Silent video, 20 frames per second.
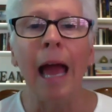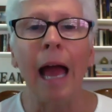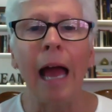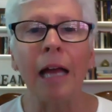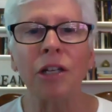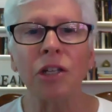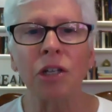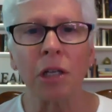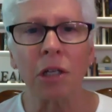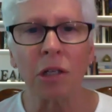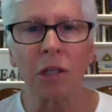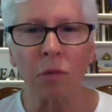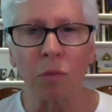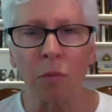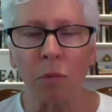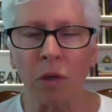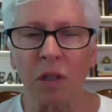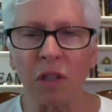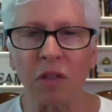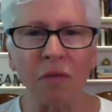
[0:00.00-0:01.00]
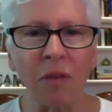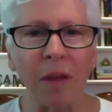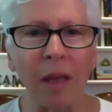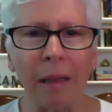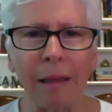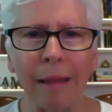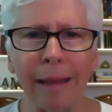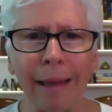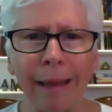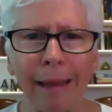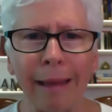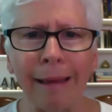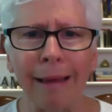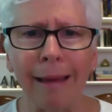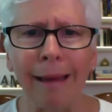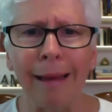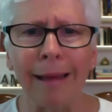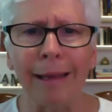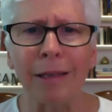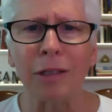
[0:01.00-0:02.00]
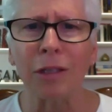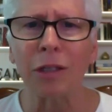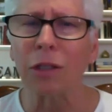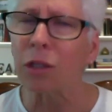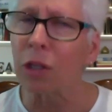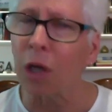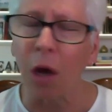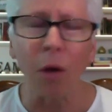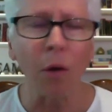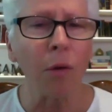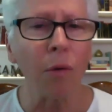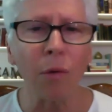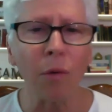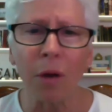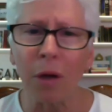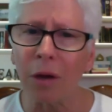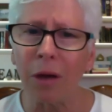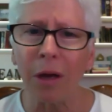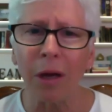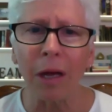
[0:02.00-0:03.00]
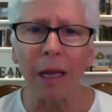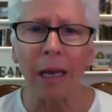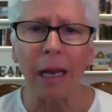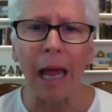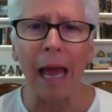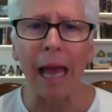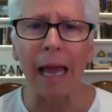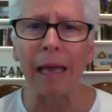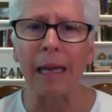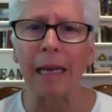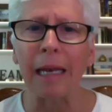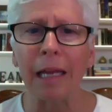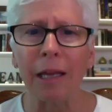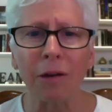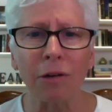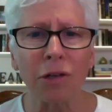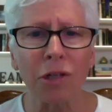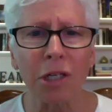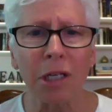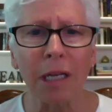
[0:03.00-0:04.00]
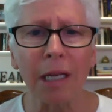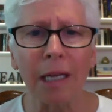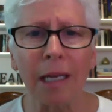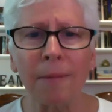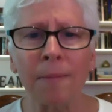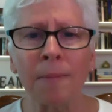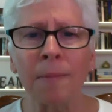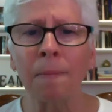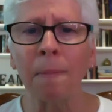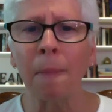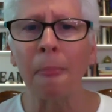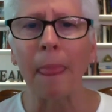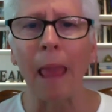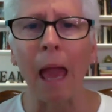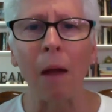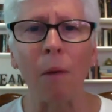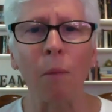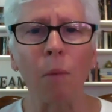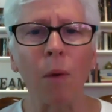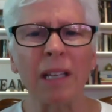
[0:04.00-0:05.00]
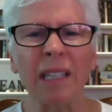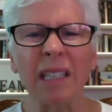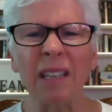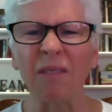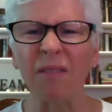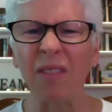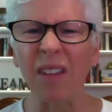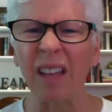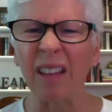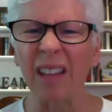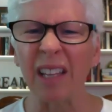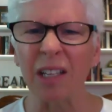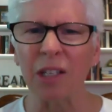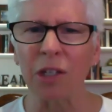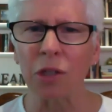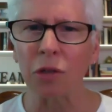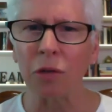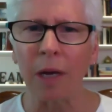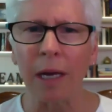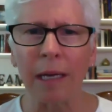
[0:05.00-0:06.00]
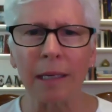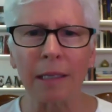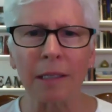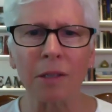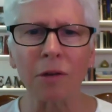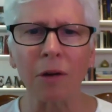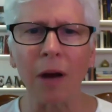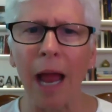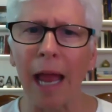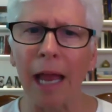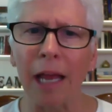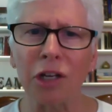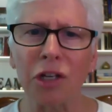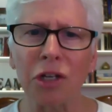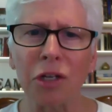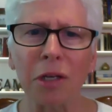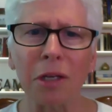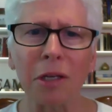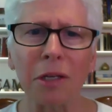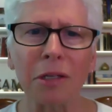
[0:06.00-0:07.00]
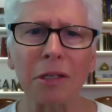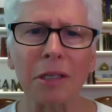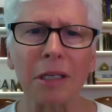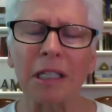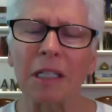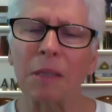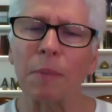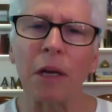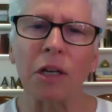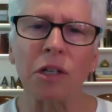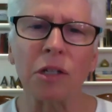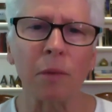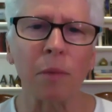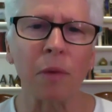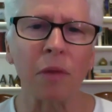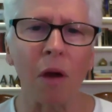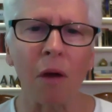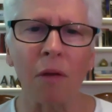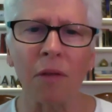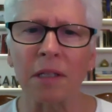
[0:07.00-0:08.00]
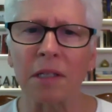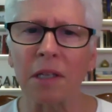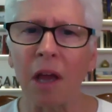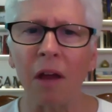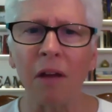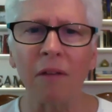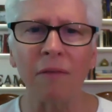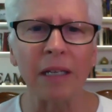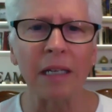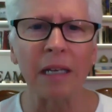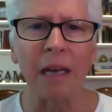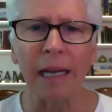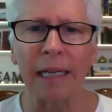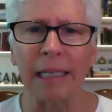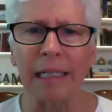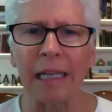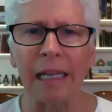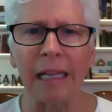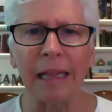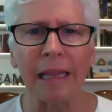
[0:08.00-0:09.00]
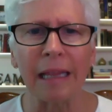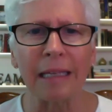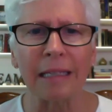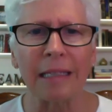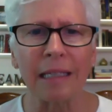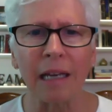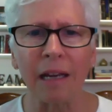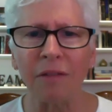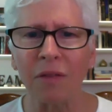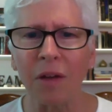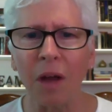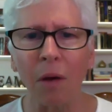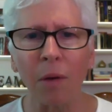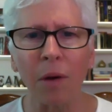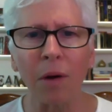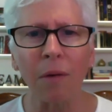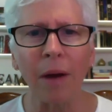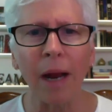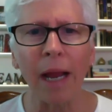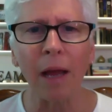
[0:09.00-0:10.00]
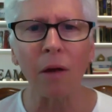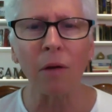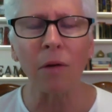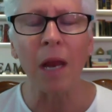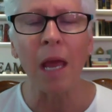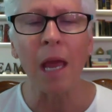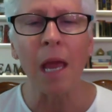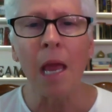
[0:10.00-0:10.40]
I just was feeling so good. I had energy. I wasn't feeling stressed or anxious, especially with all this COVID-19 stuff going around.